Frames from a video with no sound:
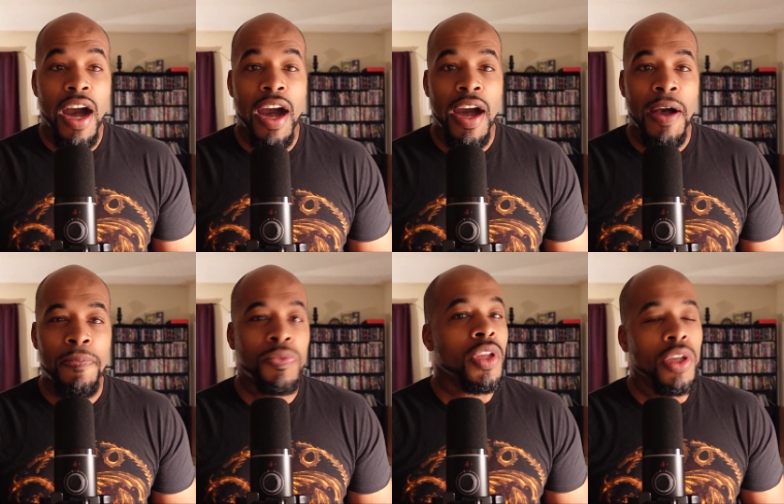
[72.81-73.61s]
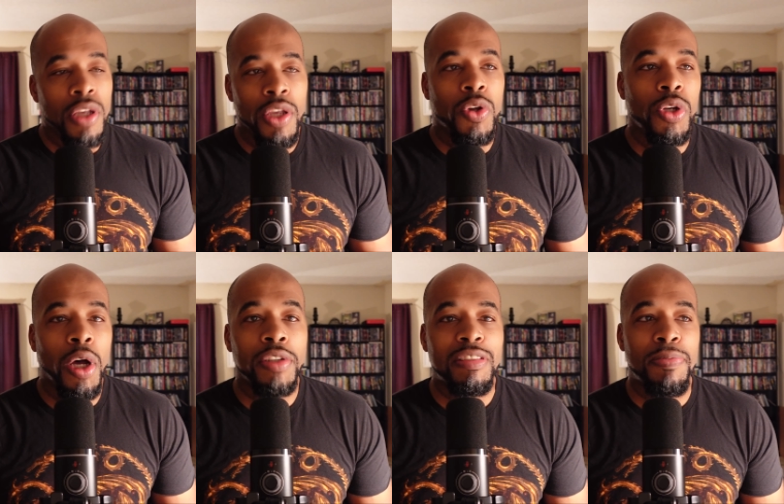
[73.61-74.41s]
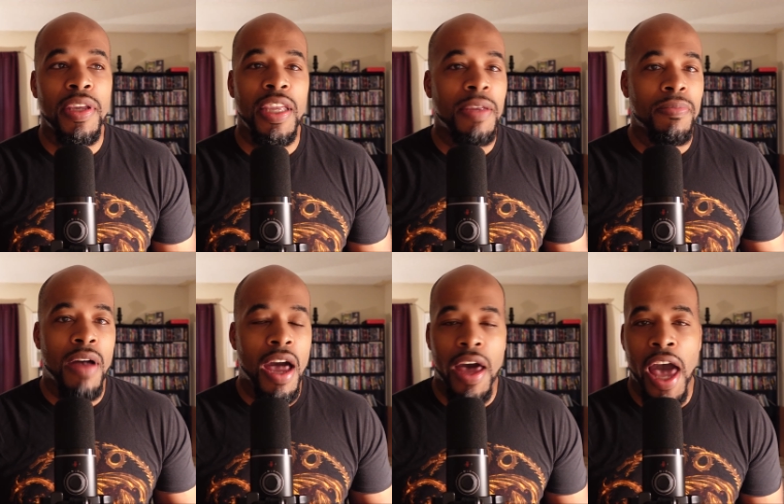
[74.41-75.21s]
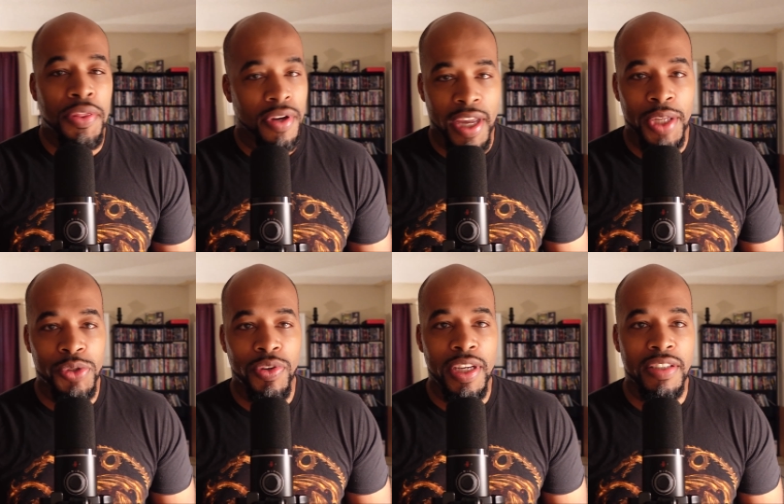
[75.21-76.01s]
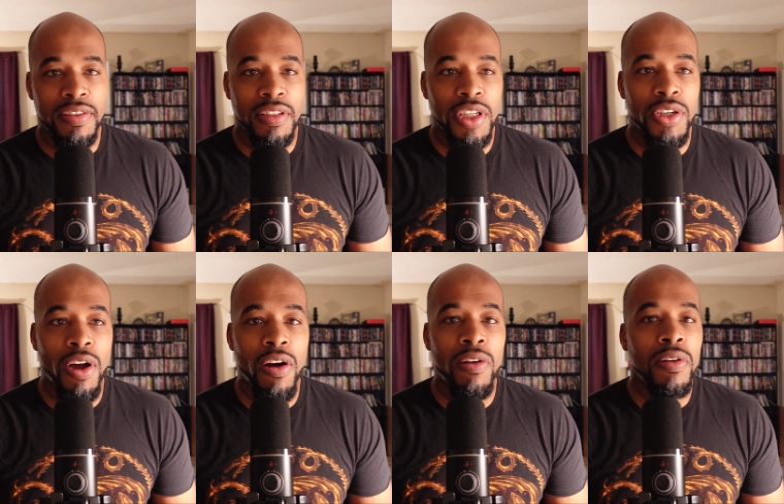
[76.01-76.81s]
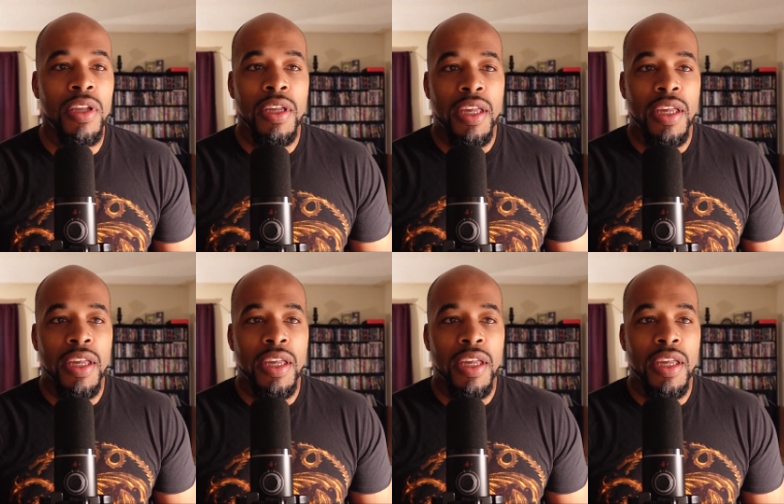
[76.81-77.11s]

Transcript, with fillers: um, it could also be other countries, you know,